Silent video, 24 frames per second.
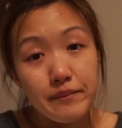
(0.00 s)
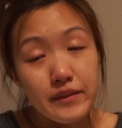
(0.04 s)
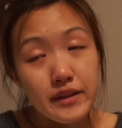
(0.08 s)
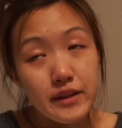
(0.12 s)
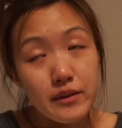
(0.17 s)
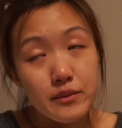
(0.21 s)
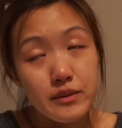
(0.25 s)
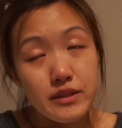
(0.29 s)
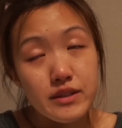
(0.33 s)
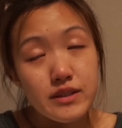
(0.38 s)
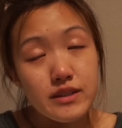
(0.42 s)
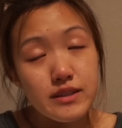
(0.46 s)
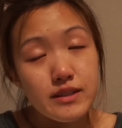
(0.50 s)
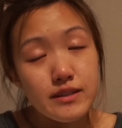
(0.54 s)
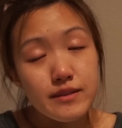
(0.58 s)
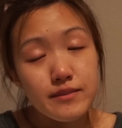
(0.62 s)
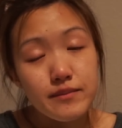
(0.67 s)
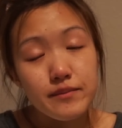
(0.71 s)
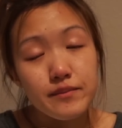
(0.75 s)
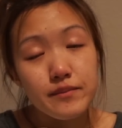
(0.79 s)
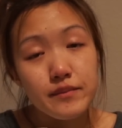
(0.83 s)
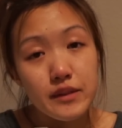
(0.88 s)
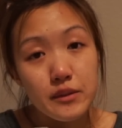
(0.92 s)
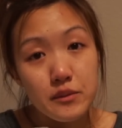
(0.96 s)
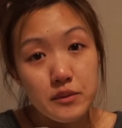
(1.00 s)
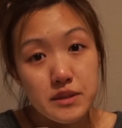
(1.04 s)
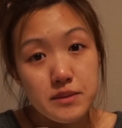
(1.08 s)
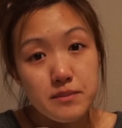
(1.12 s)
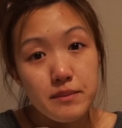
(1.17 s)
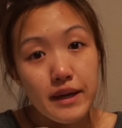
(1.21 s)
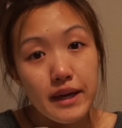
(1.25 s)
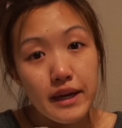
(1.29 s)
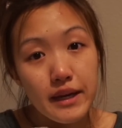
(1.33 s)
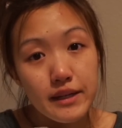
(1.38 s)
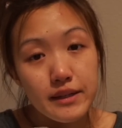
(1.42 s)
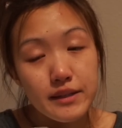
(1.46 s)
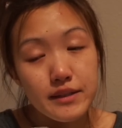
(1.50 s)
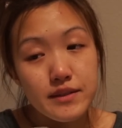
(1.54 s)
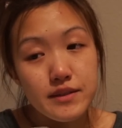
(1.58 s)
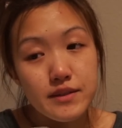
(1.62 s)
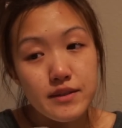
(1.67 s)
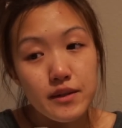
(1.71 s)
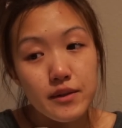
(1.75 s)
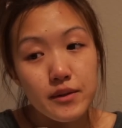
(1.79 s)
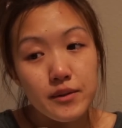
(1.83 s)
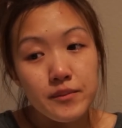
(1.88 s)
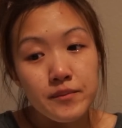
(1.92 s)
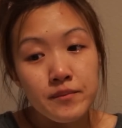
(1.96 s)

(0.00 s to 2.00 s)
It was bad. So,